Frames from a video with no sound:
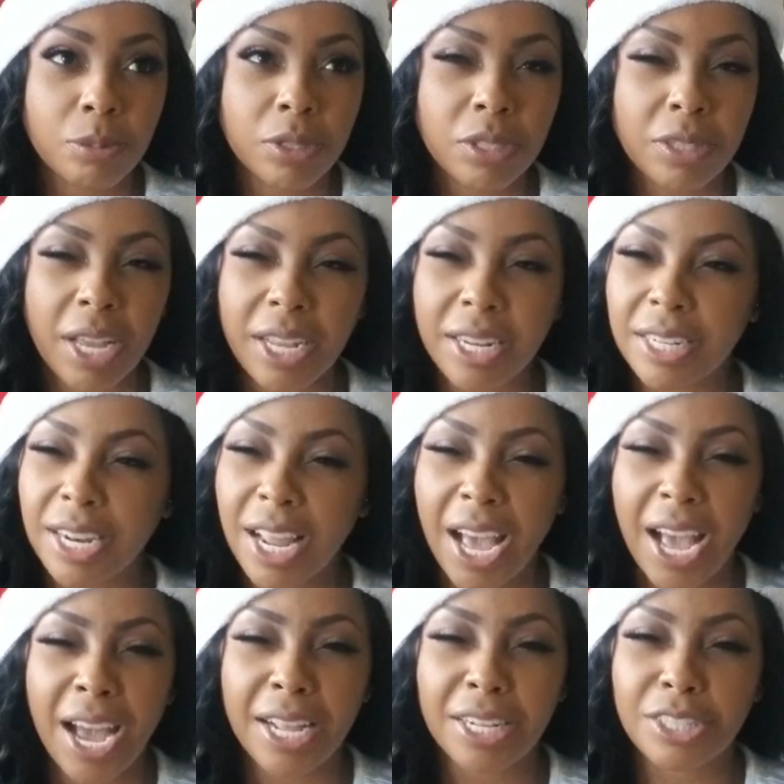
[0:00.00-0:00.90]
It's like
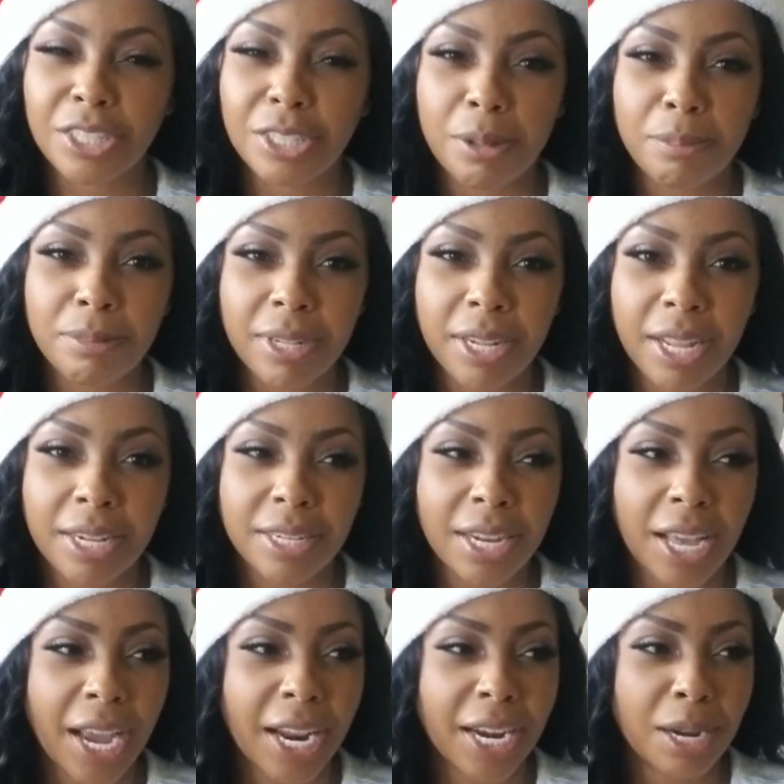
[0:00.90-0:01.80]
9 something at
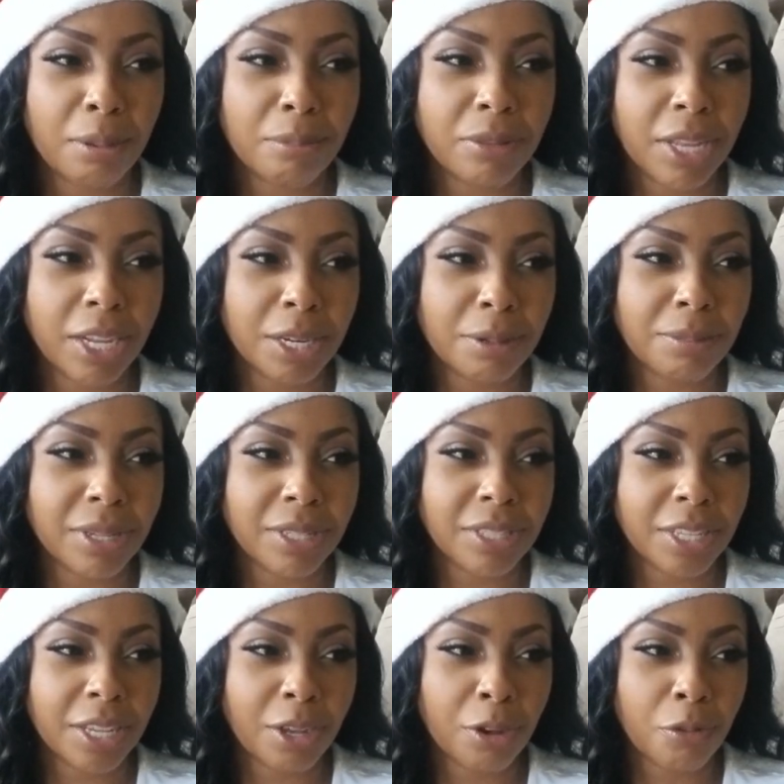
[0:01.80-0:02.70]
night, and I'm thinking to
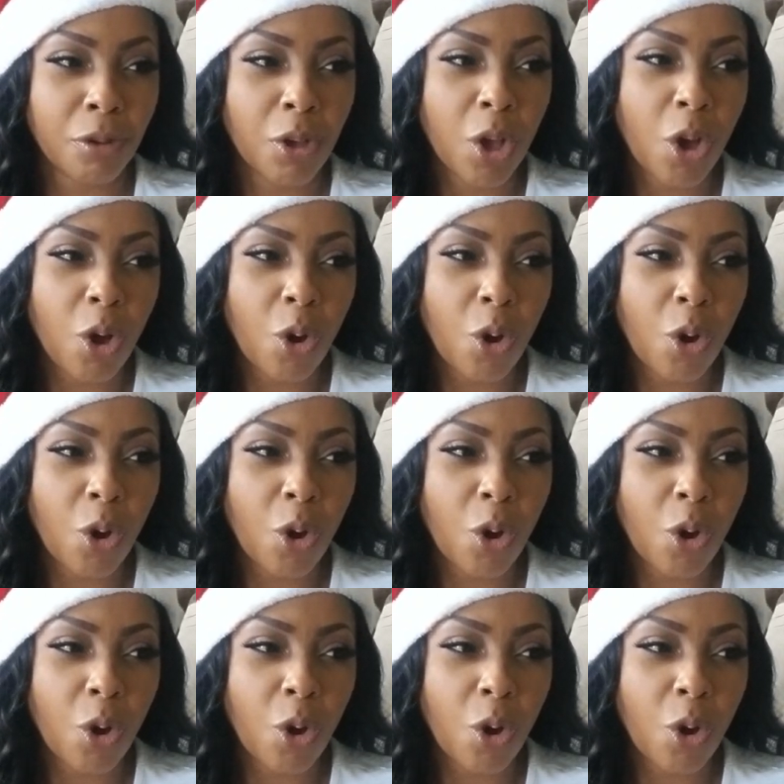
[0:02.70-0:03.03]
myself,